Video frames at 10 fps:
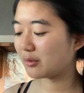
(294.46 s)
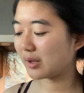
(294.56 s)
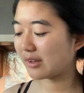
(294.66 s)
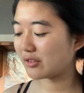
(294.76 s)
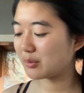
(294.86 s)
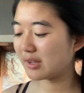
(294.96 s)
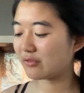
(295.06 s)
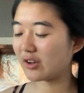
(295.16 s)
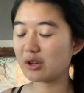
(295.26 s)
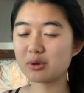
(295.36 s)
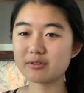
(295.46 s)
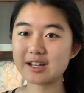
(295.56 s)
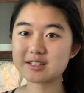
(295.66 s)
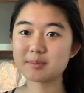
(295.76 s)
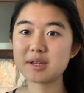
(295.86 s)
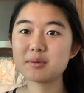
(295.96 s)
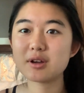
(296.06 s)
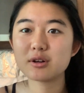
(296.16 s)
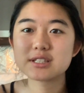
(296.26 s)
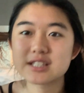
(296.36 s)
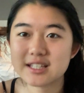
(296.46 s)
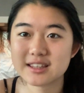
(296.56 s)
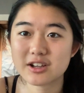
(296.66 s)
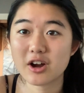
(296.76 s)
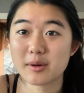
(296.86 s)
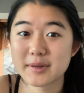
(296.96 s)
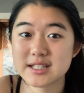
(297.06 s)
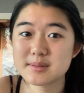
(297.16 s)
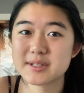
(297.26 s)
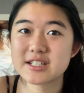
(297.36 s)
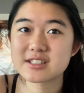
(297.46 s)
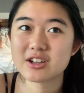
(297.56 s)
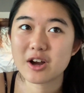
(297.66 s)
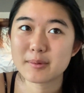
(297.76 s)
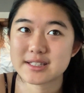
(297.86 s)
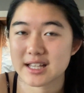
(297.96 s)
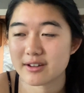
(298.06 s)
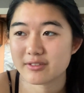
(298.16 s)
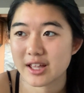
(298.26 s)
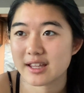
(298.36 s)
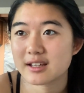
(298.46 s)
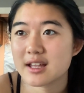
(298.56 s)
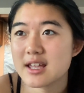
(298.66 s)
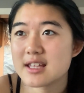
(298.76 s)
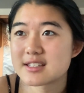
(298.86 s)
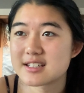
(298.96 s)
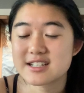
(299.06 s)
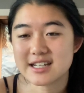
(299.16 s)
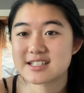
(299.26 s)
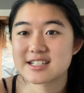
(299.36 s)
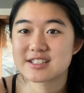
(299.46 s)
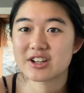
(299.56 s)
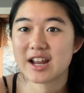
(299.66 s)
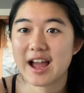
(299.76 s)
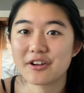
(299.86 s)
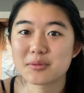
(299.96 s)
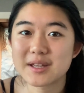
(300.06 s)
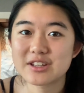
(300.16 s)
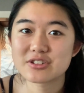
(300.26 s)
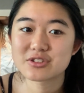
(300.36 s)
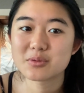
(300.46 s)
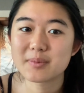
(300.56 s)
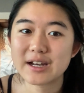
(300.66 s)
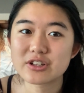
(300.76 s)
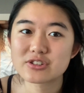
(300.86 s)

Whenever we follow a recipe, we always look at the comments because the comments have like suggestions on how to make your soup better.